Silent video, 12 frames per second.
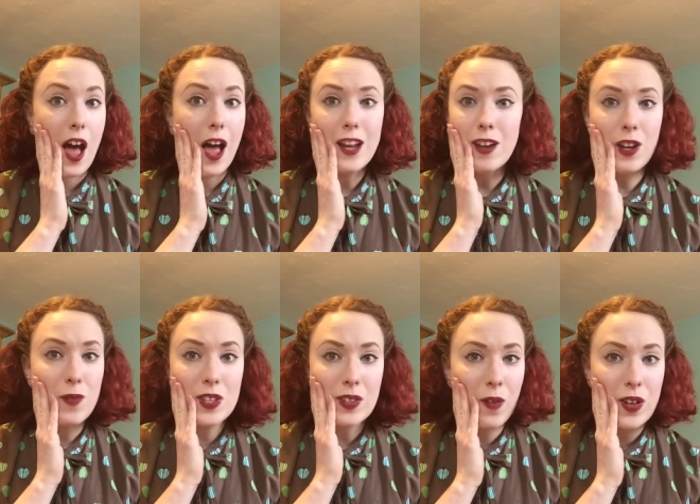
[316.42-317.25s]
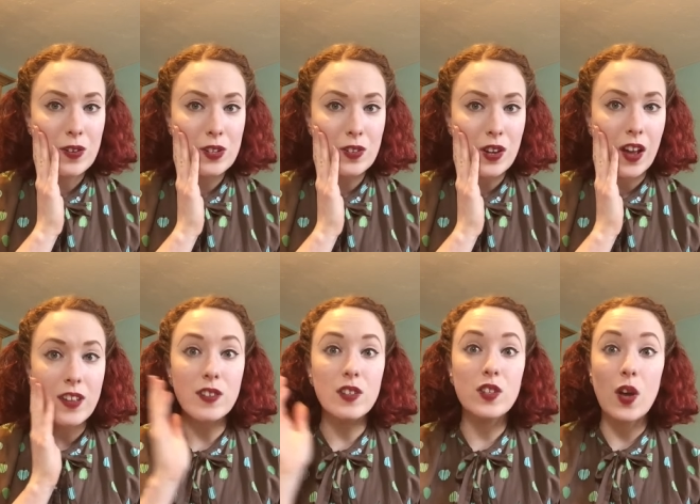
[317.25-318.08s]
I don't know what's going on, you
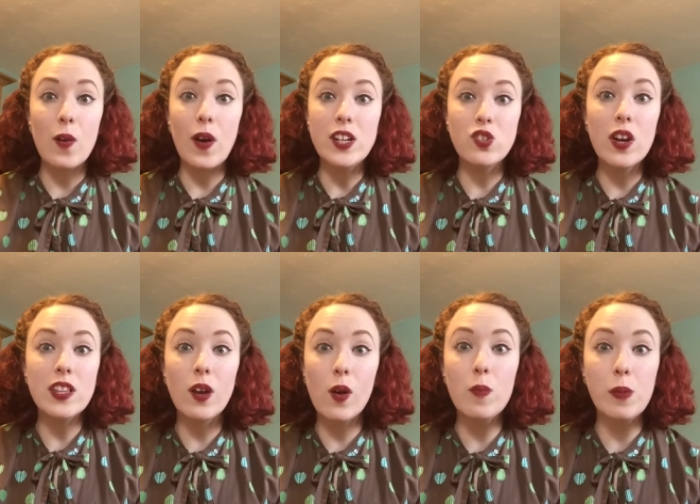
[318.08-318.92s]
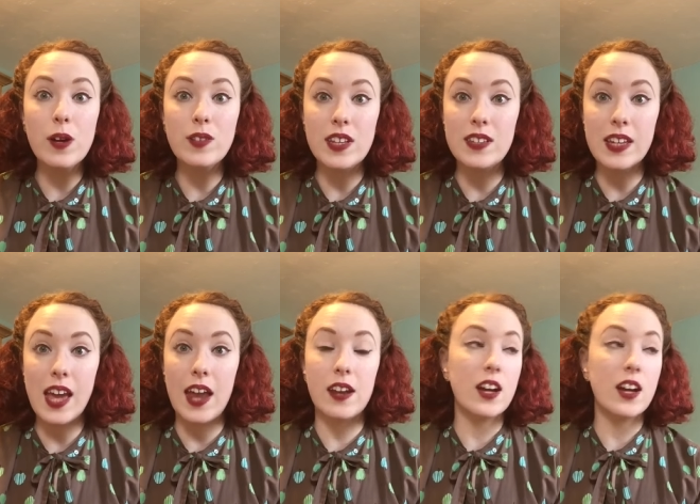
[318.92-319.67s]
guys. So I tried the whole process again.